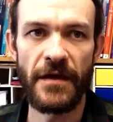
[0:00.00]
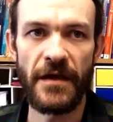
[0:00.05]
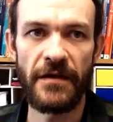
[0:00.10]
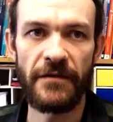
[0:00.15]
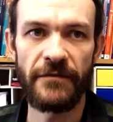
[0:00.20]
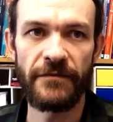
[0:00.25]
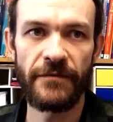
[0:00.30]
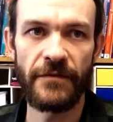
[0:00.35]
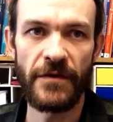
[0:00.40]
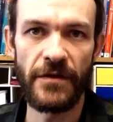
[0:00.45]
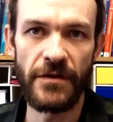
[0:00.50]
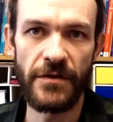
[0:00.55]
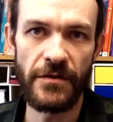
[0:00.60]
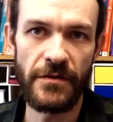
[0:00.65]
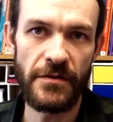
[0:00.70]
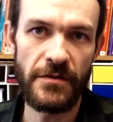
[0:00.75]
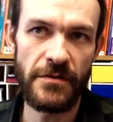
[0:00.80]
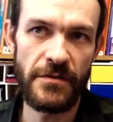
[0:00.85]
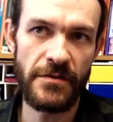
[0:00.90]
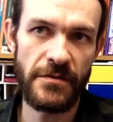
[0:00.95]
they've
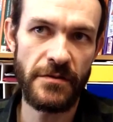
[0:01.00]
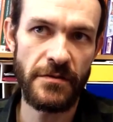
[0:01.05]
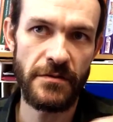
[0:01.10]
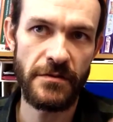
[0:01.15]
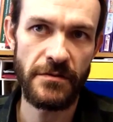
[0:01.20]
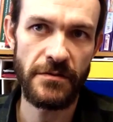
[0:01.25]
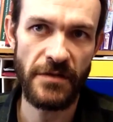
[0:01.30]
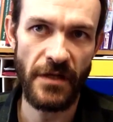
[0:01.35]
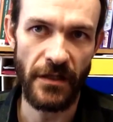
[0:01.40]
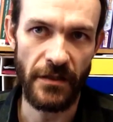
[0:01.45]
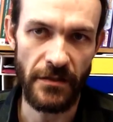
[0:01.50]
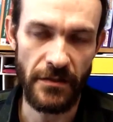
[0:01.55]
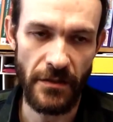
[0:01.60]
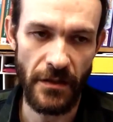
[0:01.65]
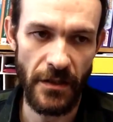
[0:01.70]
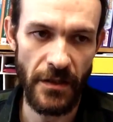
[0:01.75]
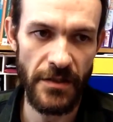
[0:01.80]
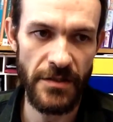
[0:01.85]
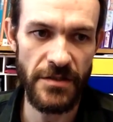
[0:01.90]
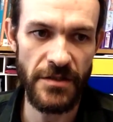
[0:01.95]
used
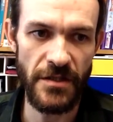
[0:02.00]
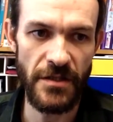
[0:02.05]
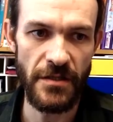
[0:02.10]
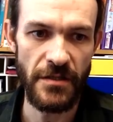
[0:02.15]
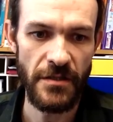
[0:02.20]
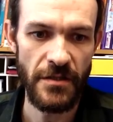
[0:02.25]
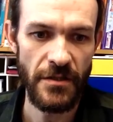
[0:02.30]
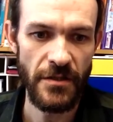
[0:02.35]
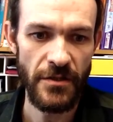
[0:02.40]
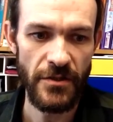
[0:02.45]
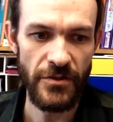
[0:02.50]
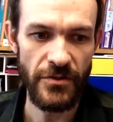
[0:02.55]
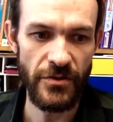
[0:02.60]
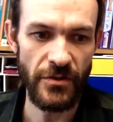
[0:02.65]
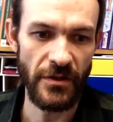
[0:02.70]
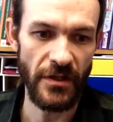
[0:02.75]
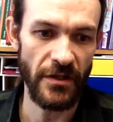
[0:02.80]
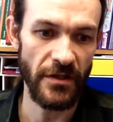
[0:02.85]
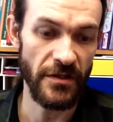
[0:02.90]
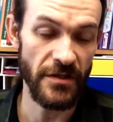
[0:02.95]
technology
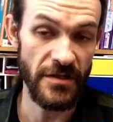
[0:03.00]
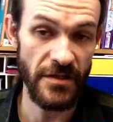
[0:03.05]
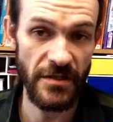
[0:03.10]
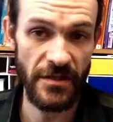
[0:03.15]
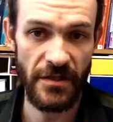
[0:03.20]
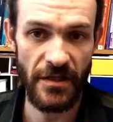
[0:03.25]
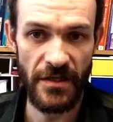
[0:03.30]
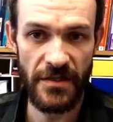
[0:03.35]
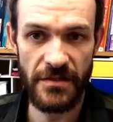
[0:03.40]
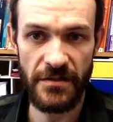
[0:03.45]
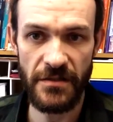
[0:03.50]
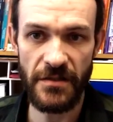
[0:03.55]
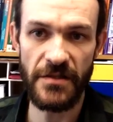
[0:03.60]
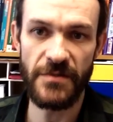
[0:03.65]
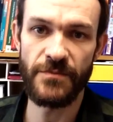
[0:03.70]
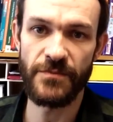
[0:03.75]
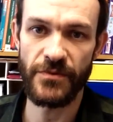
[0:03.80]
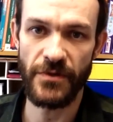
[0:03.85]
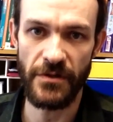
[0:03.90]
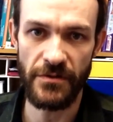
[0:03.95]
to kind of discuss
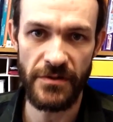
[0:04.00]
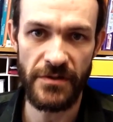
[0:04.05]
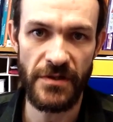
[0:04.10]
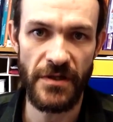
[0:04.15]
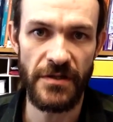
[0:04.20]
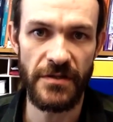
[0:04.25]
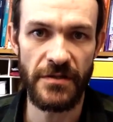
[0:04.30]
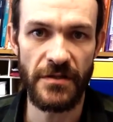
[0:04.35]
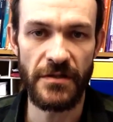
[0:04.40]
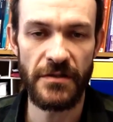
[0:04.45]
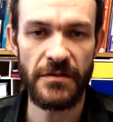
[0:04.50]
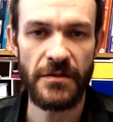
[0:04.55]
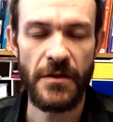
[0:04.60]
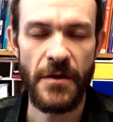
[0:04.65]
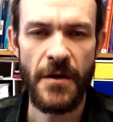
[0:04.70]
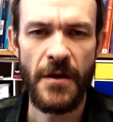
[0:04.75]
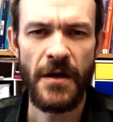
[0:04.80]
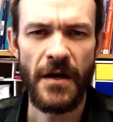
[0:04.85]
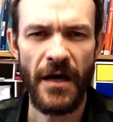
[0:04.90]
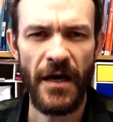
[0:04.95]
these processes,
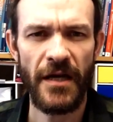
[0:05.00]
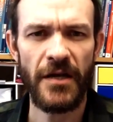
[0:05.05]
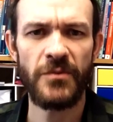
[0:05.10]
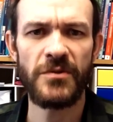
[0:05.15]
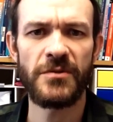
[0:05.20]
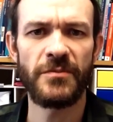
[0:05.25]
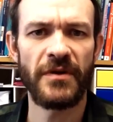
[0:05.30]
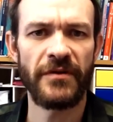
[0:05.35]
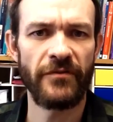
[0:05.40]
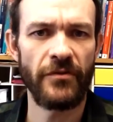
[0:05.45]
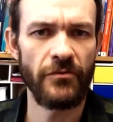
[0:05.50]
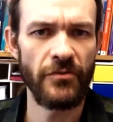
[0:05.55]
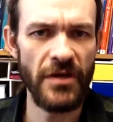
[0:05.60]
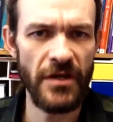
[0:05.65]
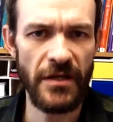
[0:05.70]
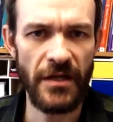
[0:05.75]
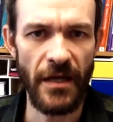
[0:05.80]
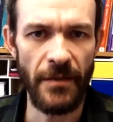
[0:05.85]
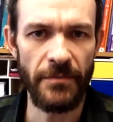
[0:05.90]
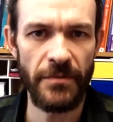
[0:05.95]
and it was a bit of a
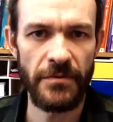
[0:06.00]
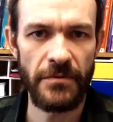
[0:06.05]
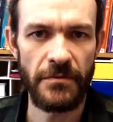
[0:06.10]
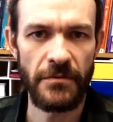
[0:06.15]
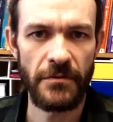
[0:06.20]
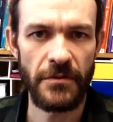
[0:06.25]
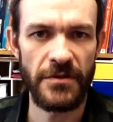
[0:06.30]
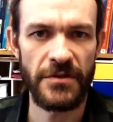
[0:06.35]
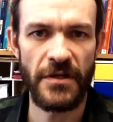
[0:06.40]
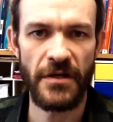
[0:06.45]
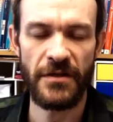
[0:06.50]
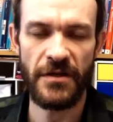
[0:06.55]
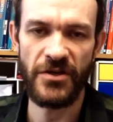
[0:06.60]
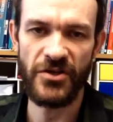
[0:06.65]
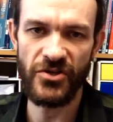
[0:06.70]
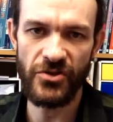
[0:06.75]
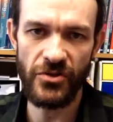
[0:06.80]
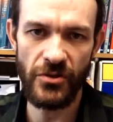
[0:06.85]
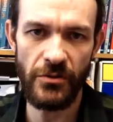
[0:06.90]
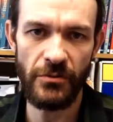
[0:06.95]
recap because now
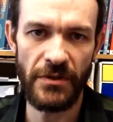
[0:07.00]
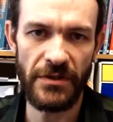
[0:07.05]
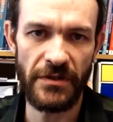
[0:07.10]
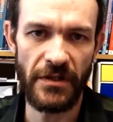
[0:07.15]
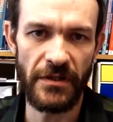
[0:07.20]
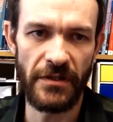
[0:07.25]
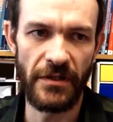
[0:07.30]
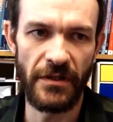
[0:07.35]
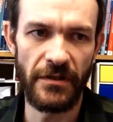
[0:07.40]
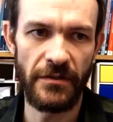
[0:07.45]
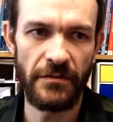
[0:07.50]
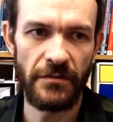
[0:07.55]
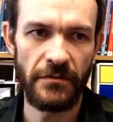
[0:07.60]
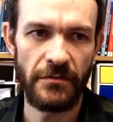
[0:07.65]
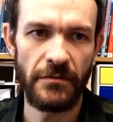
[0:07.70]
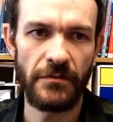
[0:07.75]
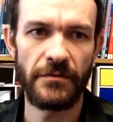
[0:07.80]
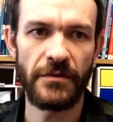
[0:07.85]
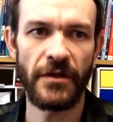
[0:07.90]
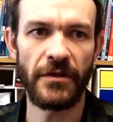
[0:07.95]
they saw what they did,
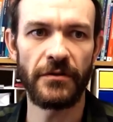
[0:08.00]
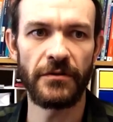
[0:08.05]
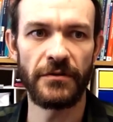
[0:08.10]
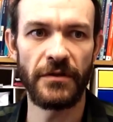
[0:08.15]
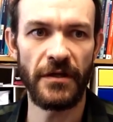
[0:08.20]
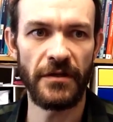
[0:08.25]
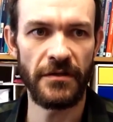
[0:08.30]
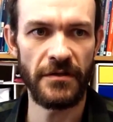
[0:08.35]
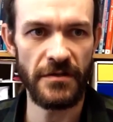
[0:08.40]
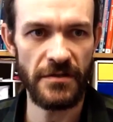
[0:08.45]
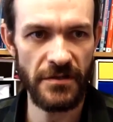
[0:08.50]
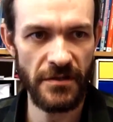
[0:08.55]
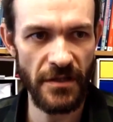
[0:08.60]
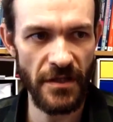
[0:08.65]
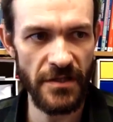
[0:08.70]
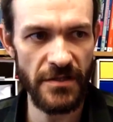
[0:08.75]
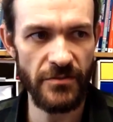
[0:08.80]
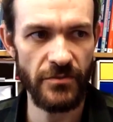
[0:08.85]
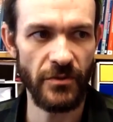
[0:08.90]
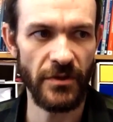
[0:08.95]
they could then
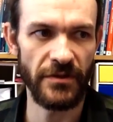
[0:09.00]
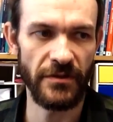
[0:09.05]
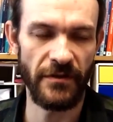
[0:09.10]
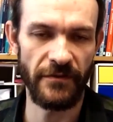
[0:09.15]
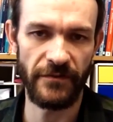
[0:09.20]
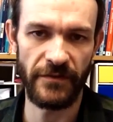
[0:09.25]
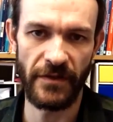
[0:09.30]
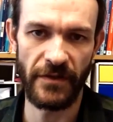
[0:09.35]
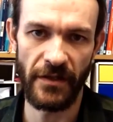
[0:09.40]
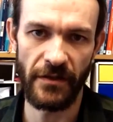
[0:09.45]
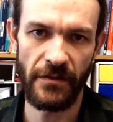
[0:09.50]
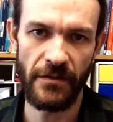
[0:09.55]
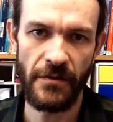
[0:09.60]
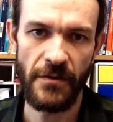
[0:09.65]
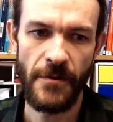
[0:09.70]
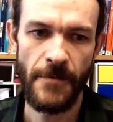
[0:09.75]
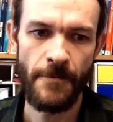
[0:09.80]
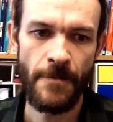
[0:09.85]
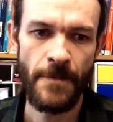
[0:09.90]
discuss what they've done,